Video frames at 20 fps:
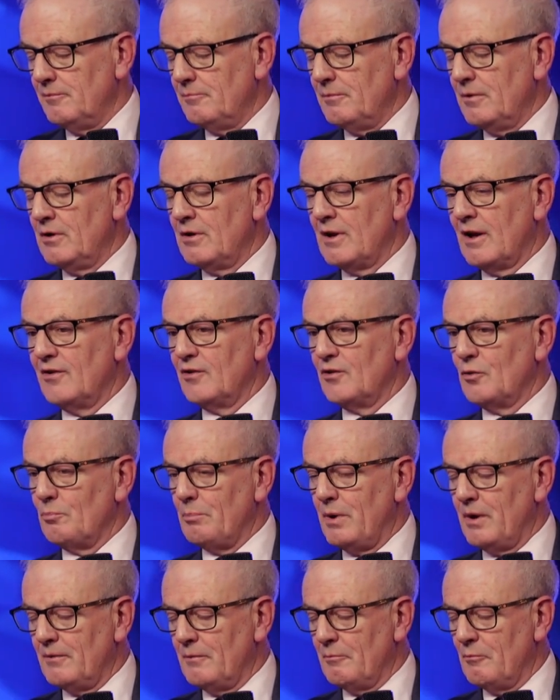You know, it's a, a
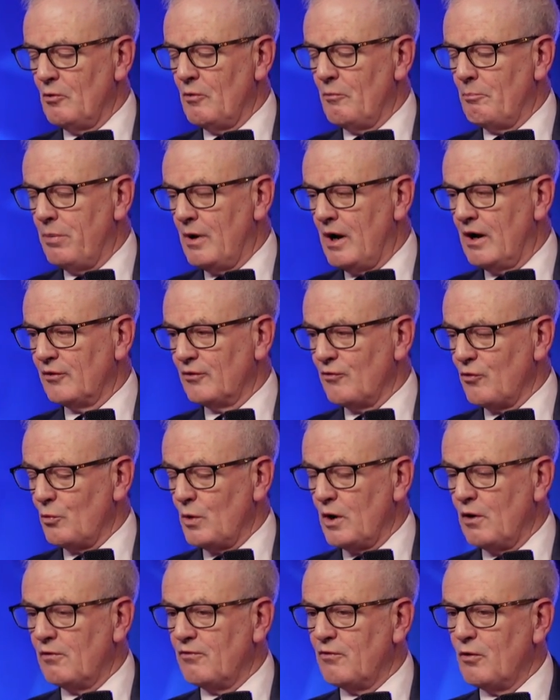part of the
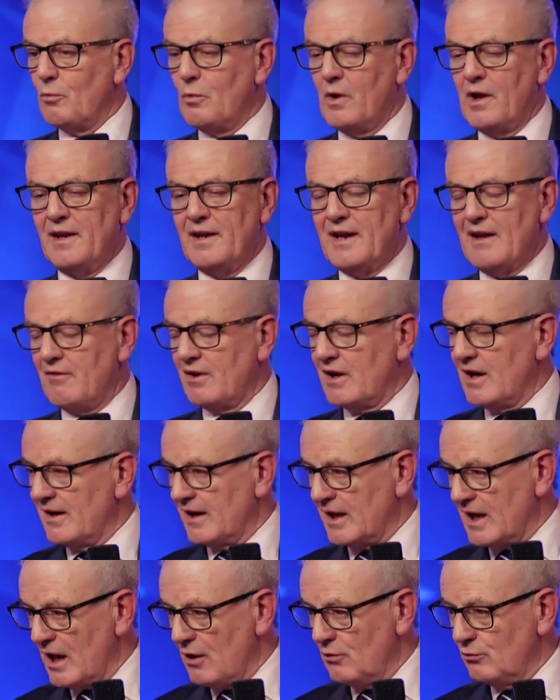world that we're never going to go